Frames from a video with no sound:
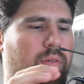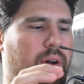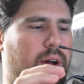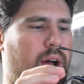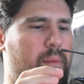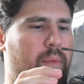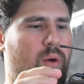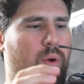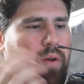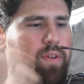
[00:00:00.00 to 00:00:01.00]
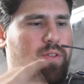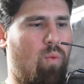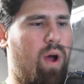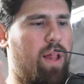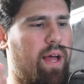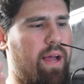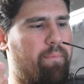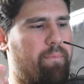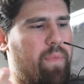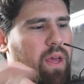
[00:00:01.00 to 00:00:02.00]
I'll wear this while
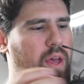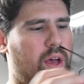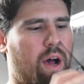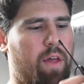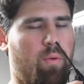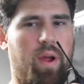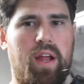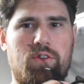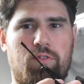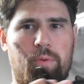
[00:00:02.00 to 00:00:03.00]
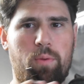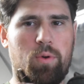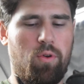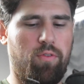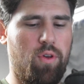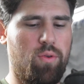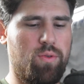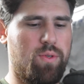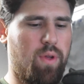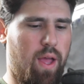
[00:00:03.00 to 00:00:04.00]
I'm on the range for PP
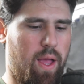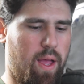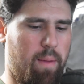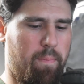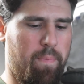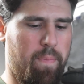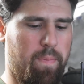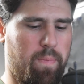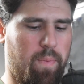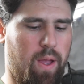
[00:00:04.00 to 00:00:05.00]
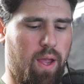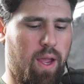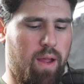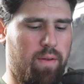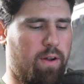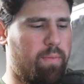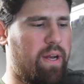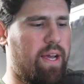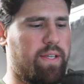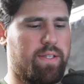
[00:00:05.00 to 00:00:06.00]
reviews, and it'll be
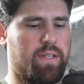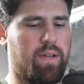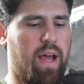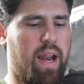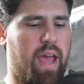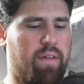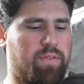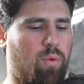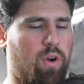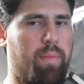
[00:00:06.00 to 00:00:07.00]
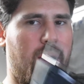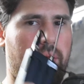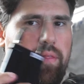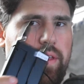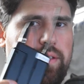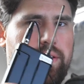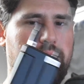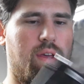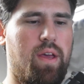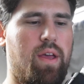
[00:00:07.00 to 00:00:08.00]
nice to not have to worry about this
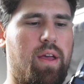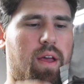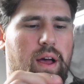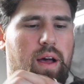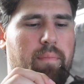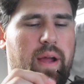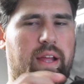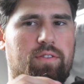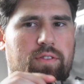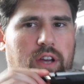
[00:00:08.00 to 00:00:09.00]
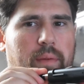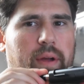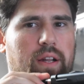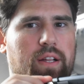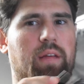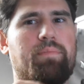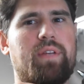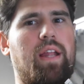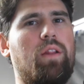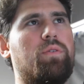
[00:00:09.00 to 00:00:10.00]
mic just coming unclipped
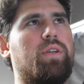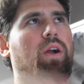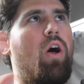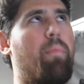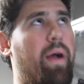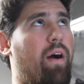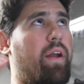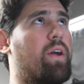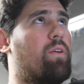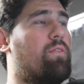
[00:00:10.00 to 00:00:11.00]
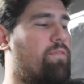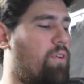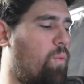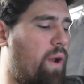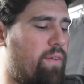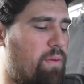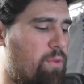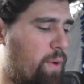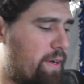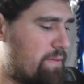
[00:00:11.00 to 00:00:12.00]
and losing all my audio for whatever I'm
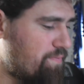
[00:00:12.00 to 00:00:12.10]
doing.